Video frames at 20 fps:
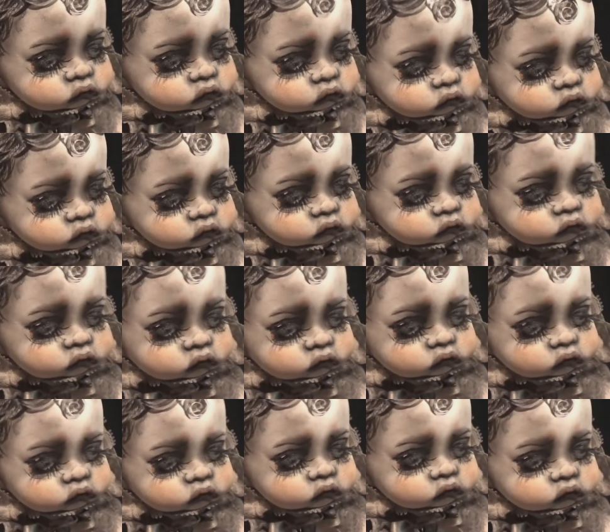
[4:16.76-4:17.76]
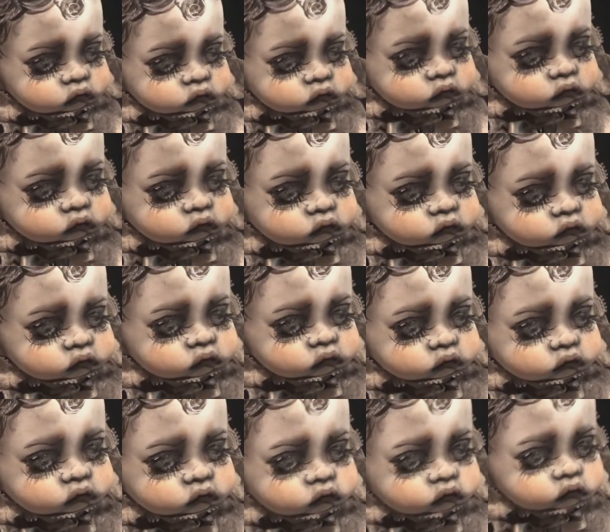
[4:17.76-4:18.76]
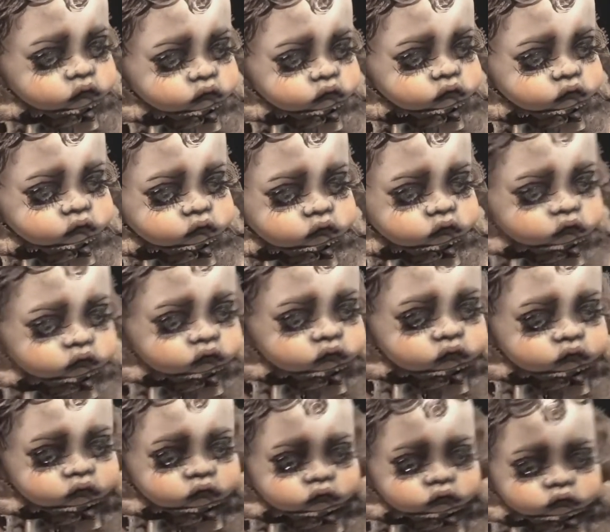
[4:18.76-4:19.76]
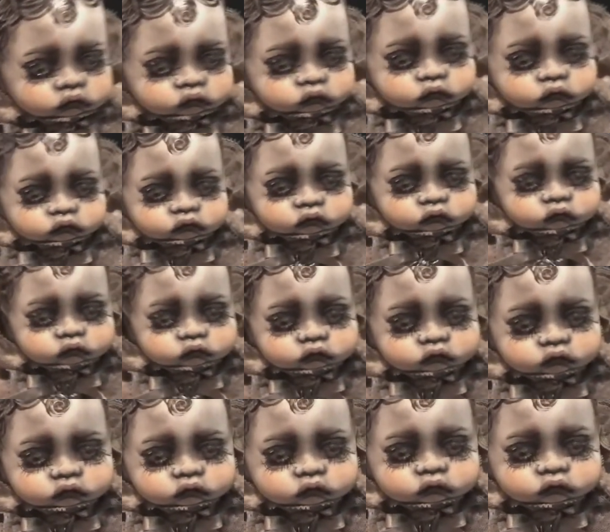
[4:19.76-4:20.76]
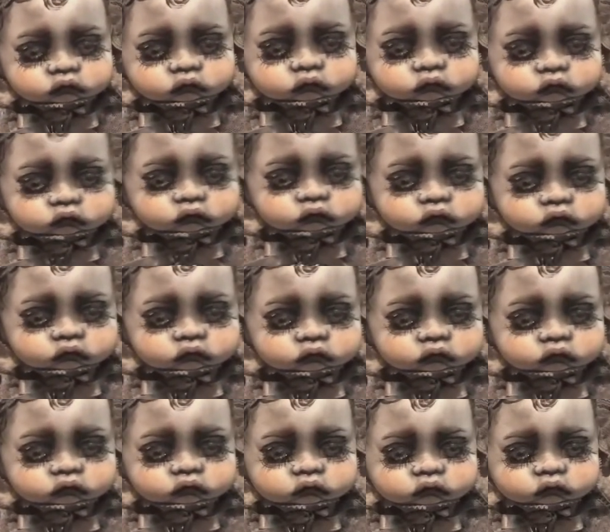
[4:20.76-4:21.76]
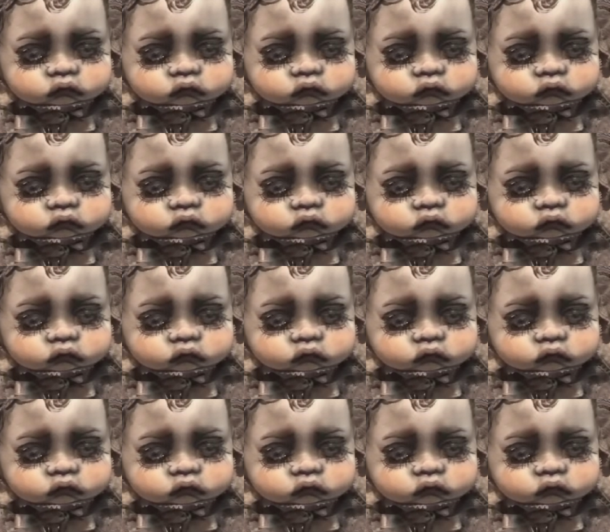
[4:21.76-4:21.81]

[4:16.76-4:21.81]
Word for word: it's always some little thing I gotta fix. Anyway, she's adorable. She looks good with her other little